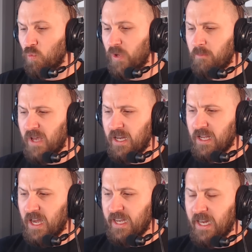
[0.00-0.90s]
We met a
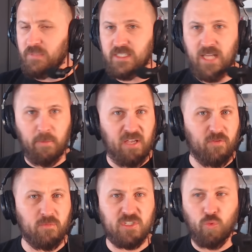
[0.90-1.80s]
guy named Sebi
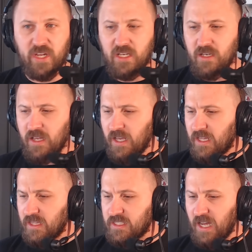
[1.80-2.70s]
from Sweden.
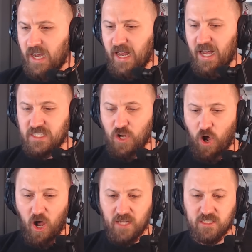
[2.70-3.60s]
This guy has an
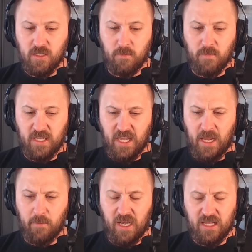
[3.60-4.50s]
awesome
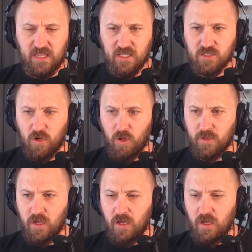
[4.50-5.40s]
game, and I think it's
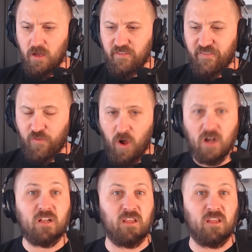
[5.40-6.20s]
called Frog